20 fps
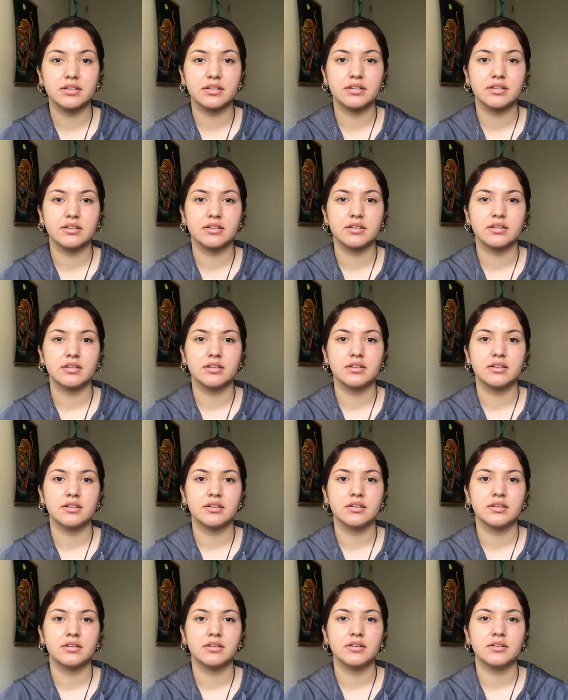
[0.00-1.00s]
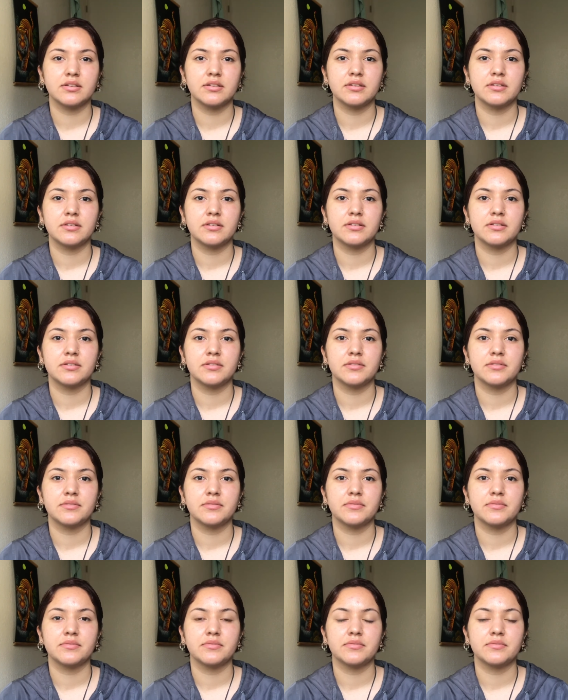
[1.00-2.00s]

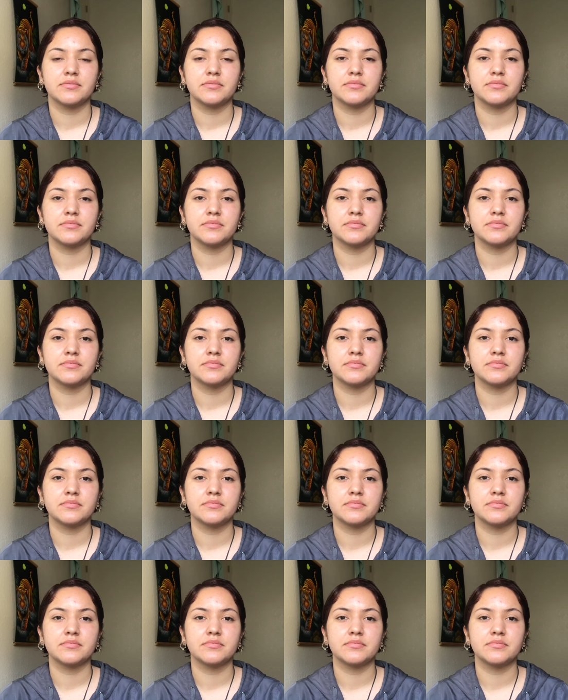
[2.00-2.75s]
(silence)